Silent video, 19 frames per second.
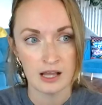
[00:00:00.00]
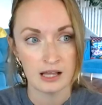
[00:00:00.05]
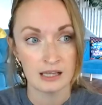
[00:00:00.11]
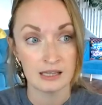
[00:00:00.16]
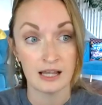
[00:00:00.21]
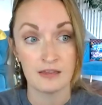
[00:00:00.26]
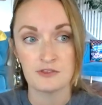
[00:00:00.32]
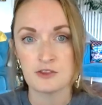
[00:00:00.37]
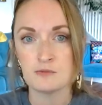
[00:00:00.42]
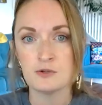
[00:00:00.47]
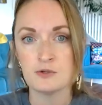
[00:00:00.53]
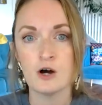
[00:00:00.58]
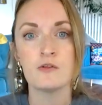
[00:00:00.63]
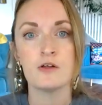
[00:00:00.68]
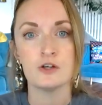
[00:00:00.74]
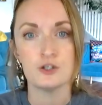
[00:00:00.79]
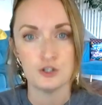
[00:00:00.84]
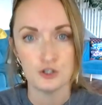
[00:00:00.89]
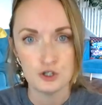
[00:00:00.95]
Let them know
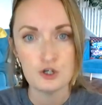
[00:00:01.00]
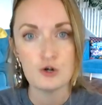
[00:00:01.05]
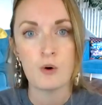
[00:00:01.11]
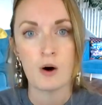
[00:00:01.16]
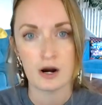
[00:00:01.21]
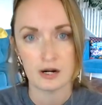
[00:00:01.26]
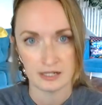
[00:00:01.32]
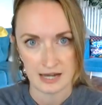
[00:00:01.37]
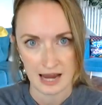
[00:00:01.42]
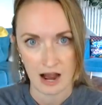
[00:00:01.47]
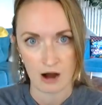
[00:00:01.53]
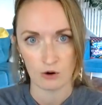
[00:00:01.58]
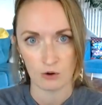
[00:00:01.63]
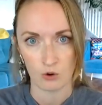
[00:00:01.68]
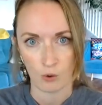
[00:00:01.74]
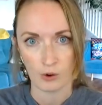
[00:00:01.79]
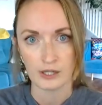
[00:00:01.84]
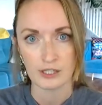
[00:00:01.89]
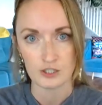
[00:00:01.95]
that you are now
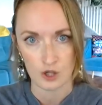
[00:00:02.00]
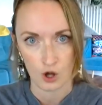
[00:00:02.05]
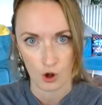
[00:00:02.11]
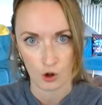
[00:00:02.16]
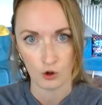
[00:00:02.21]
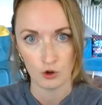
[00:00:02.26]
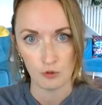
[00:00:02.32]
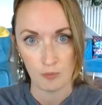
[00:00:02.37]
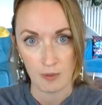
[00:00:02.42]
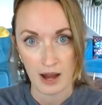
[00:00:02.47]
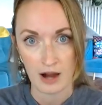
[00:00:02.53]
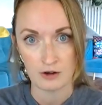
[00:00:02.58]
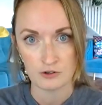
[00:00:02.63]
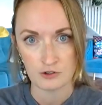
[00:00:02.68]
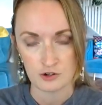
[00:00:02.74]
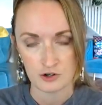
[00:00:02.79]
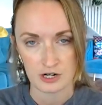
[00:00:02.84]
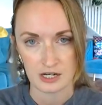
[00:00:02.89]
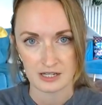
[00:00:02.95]
going to hold
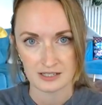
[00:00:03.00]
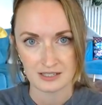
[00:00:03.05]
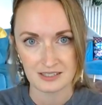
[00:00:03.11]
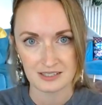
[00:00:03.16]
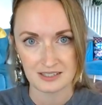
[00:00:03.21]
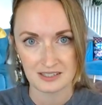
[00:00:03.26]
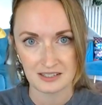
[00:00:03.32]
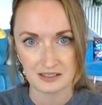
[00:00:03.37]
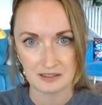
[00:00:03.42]
boundaries,